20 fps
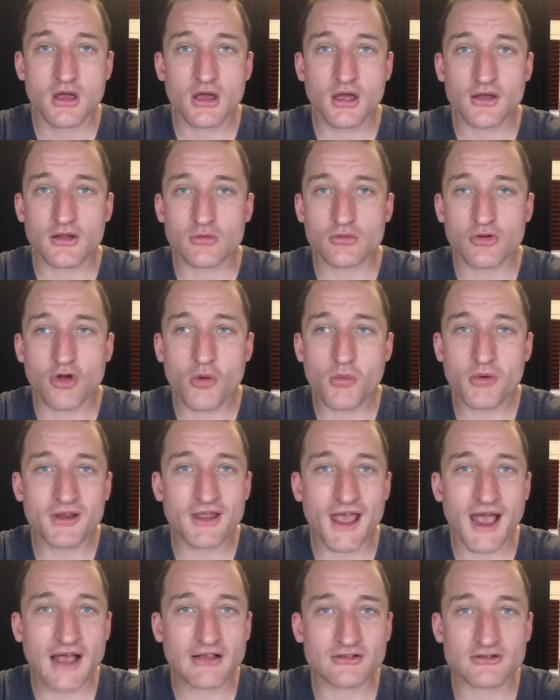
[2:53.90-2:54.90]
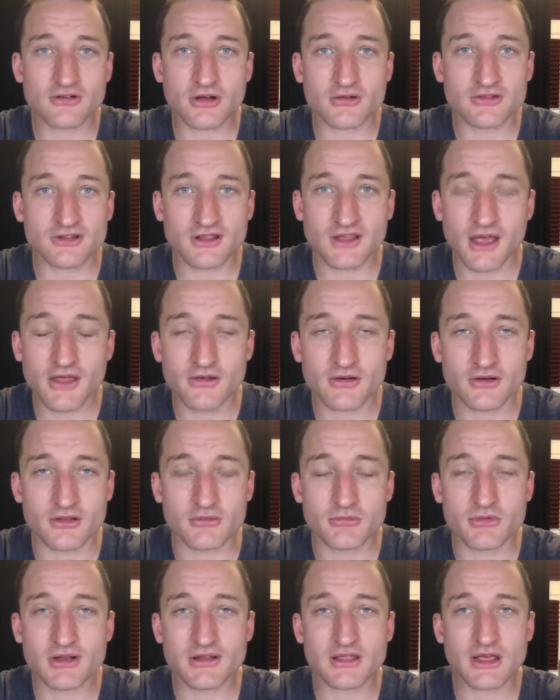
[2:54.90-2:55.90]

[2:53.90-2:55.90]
nobody has it all together. The minute